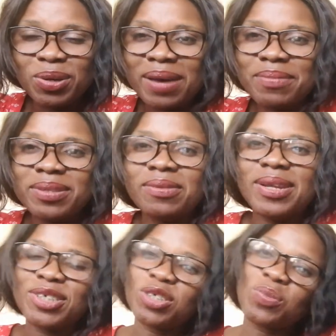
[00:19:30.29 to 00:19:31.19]
You can't be in a
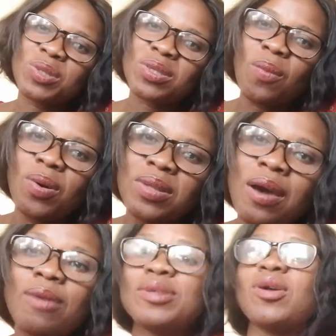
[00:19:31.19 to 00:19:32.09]
relationship with someone
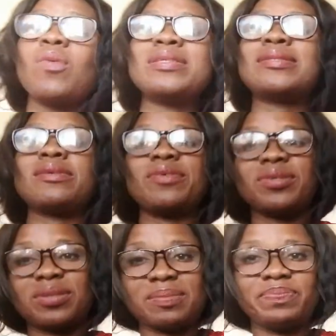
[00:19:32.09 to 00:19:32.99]
who is always
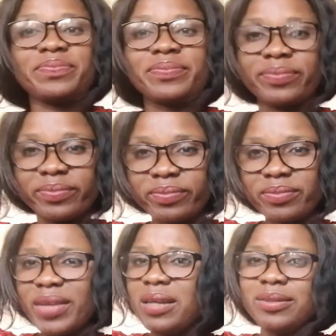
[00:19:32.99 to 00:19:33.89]
serious.
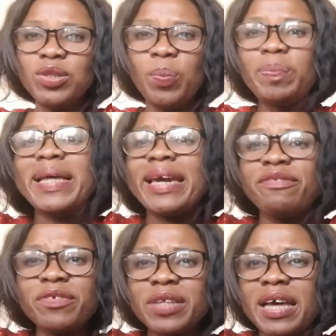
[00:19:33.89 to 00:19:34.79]
no
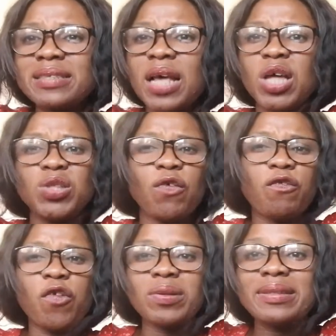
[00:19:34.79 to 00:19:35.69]
playfulness, no
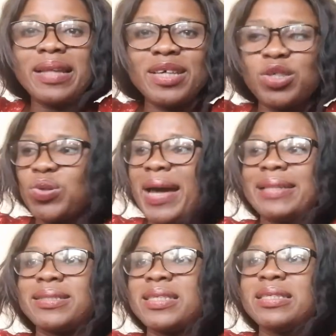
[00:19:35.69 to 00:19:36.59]
fondness. You
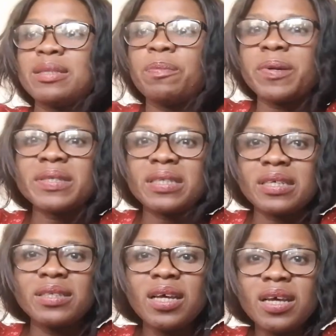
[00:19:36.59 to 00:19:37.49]
can't tease the
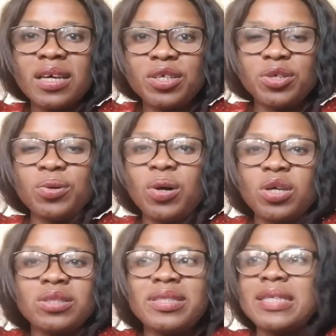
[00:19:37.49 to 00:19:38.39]
person.
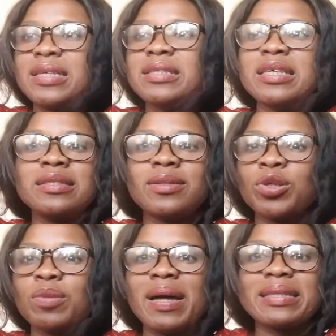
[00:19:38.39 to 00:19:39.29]
Teasing is
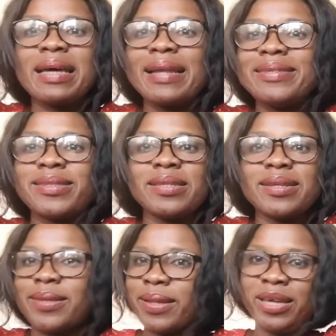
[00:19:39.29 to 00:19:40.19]
automatically seen
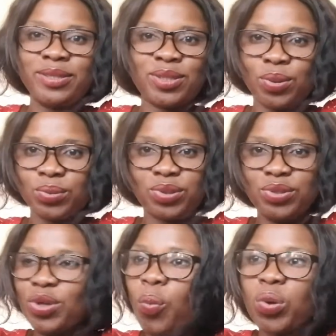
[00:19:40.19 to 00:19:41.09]
as an insult.
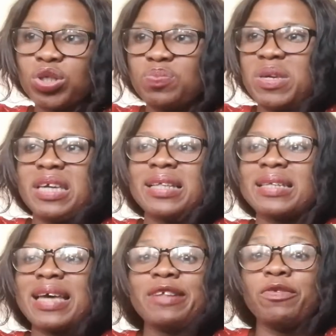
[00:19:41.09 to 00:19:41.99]
You don't want to be in
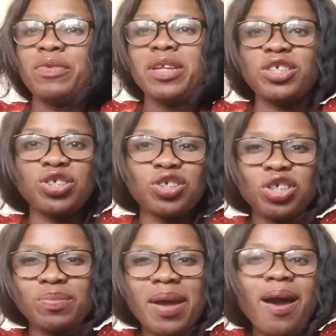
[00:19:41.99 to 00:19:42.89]
that kind of
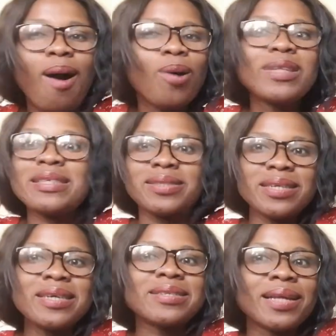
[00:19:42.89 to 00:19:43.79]
relationship.
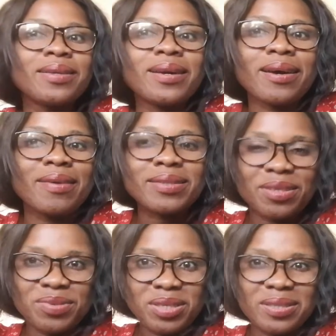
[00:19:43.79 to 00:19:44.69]
Honesty is another
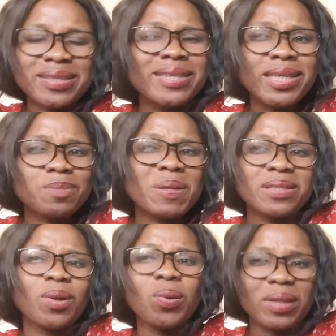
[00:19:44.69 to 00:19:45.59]
characteristic. Is this
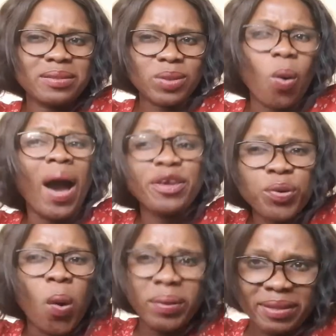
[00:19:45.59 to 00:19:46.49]
person honest, or are
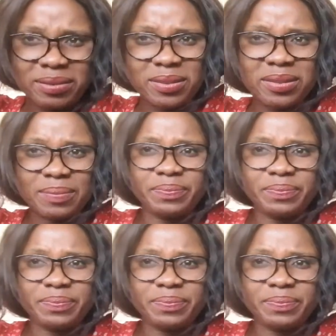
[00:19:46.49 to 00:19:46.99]
you honest?